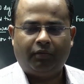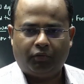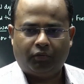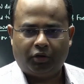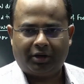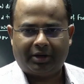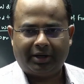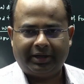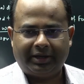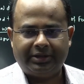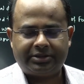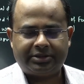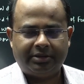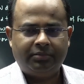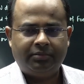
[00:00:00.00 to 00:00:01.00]
war
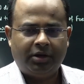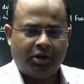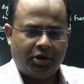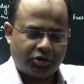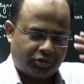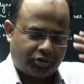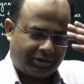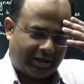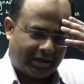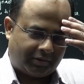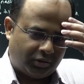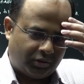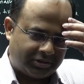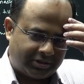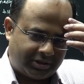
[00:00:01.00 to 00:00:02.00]
against him. So that
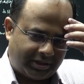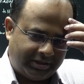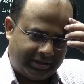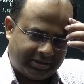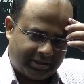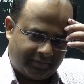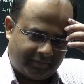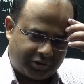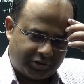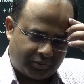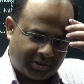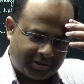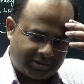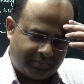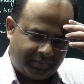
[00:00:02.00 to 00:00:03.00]
was the reason which
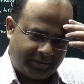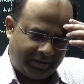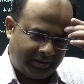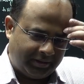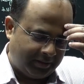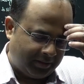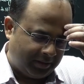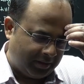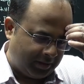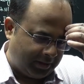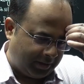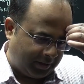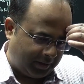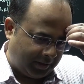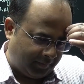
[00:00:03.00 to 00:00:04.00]
was being
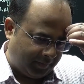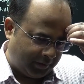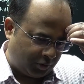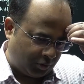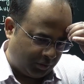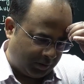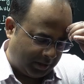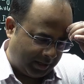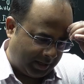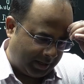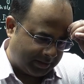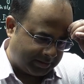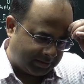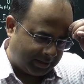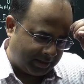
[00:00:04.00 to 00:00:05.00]
given through the
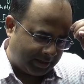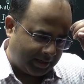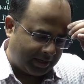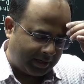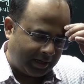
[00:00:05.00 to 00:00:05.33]
Rana Sanga.